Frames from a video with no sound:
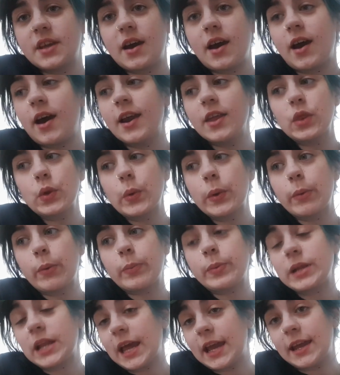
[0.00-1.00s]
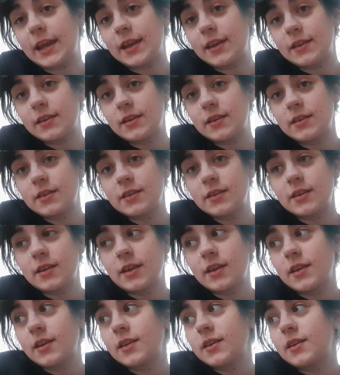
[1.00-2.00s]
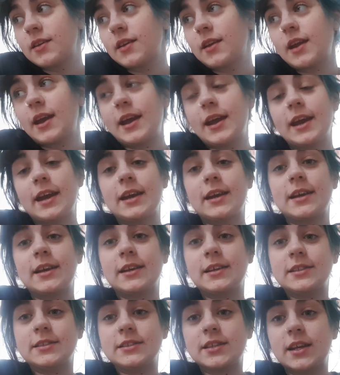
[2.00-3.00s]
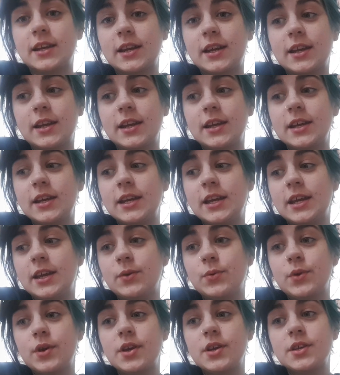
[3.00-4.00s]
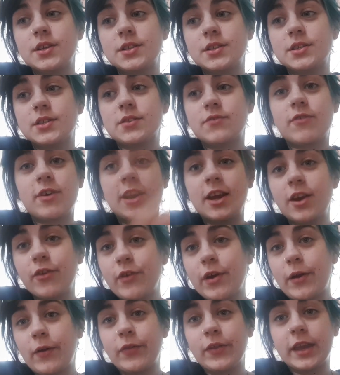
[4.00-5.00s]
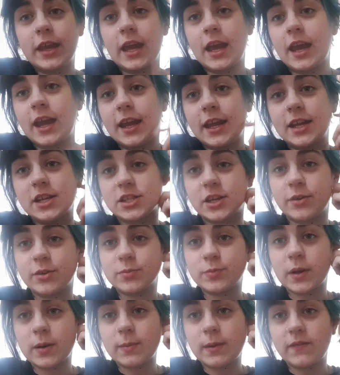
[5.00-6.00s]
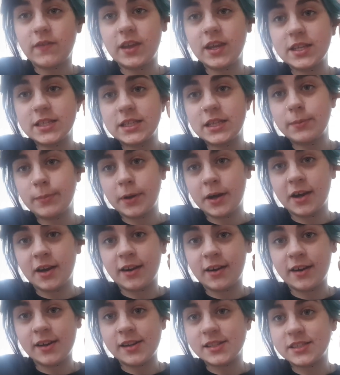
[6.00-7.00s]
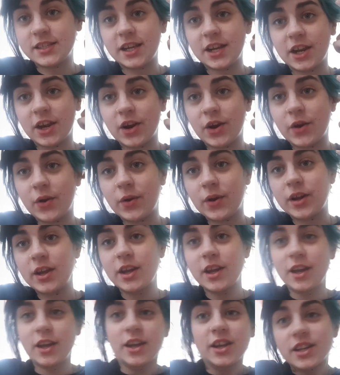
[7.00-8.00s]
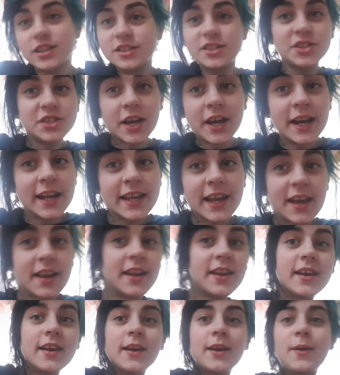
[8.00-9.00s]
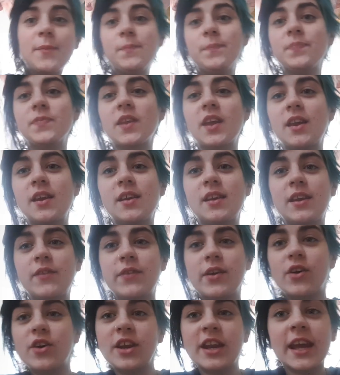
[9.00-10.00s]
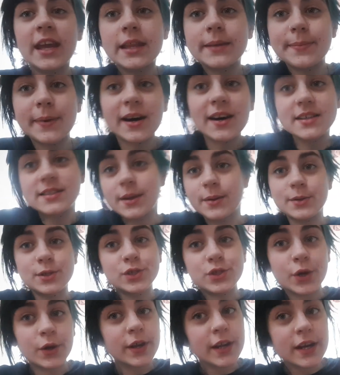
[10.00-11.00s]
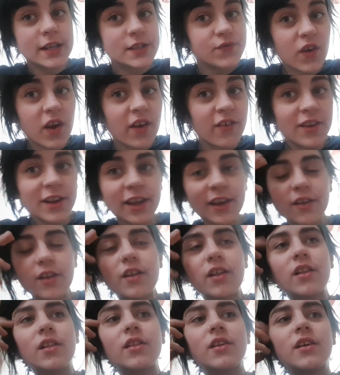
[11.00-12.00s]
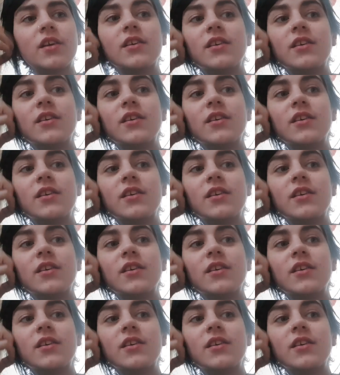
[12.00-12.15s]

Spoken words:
I thought we were playing, and he was running around the cage. I was putting my fingers in the bars, trying to get at him. And if he got near the bars, I would stroke at his fur a little.